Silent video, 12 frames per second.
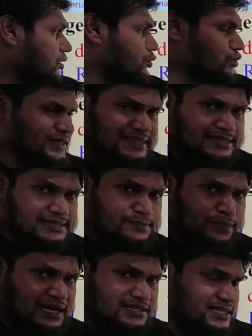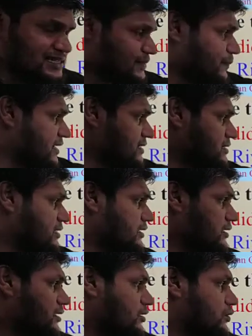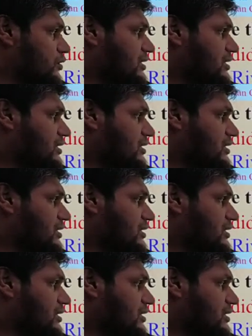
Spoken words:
with this first speech, with